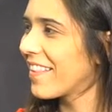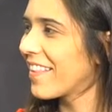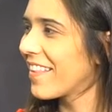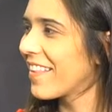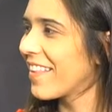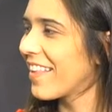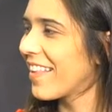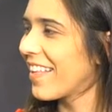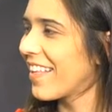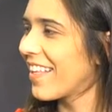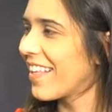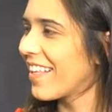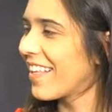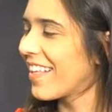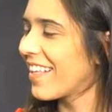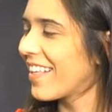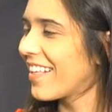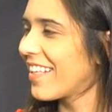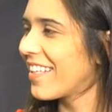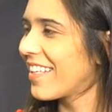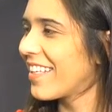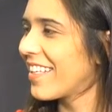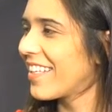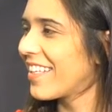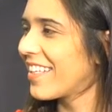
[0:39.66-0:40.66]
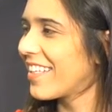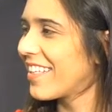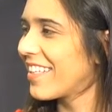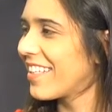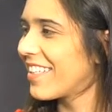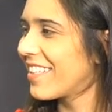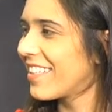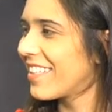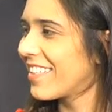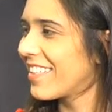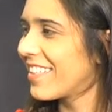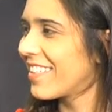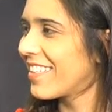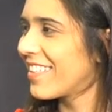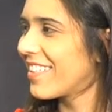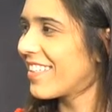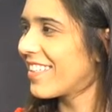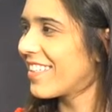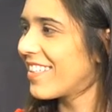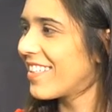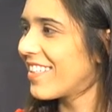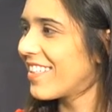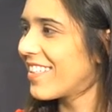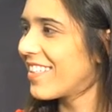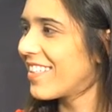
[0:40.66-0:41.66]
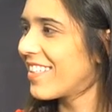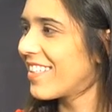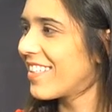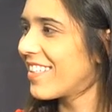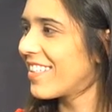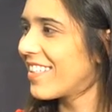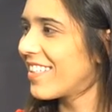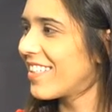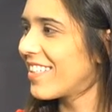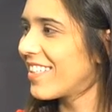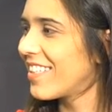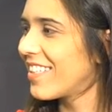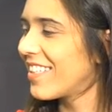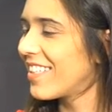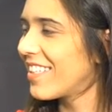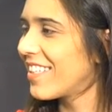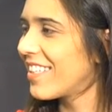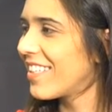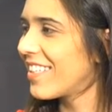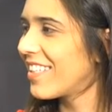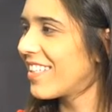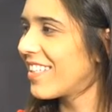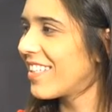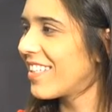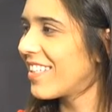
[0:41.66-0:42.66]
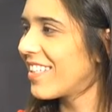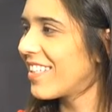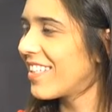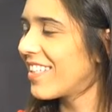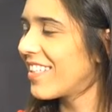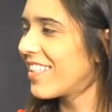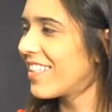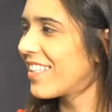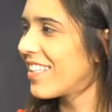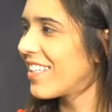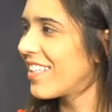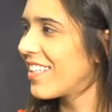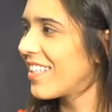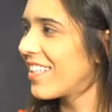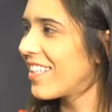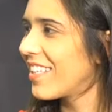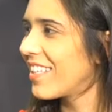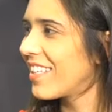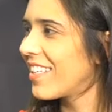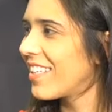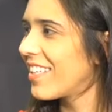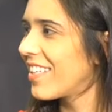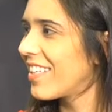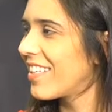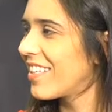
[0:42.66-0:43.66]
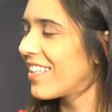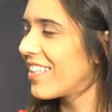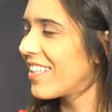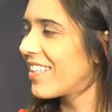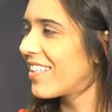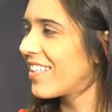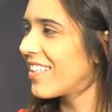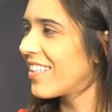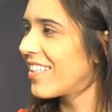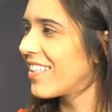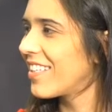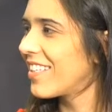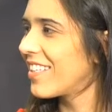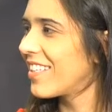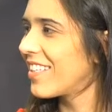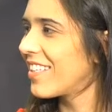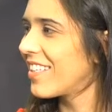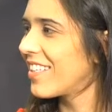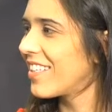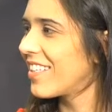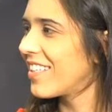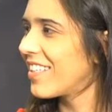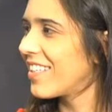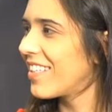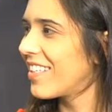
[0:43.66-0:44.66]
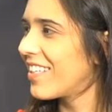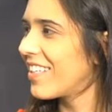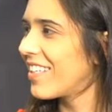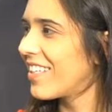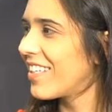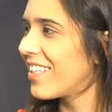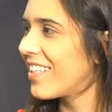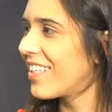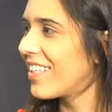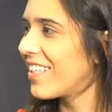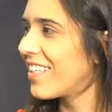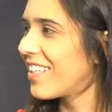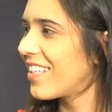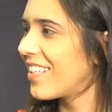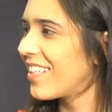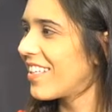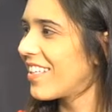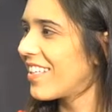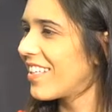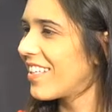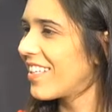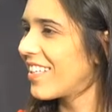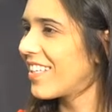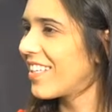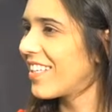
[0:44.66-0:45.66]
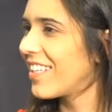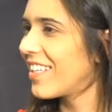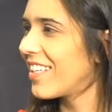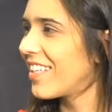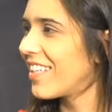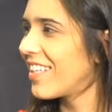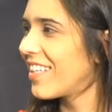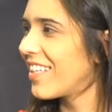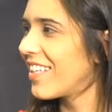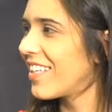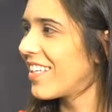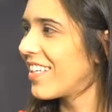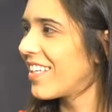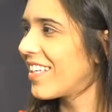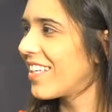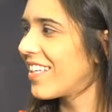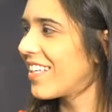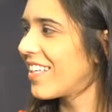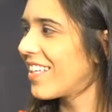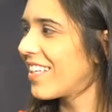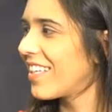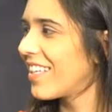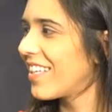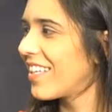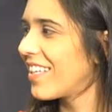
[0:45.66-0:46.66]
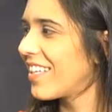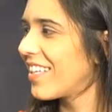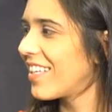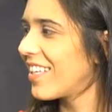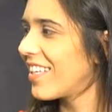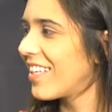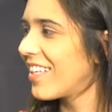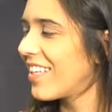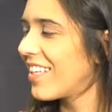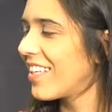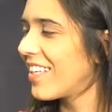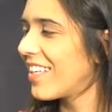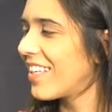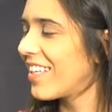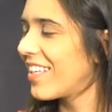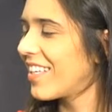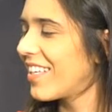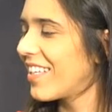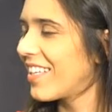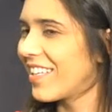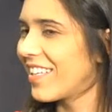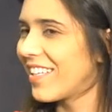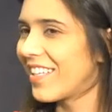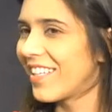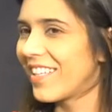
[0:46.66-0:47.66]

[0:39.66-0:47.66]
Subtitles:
(silent)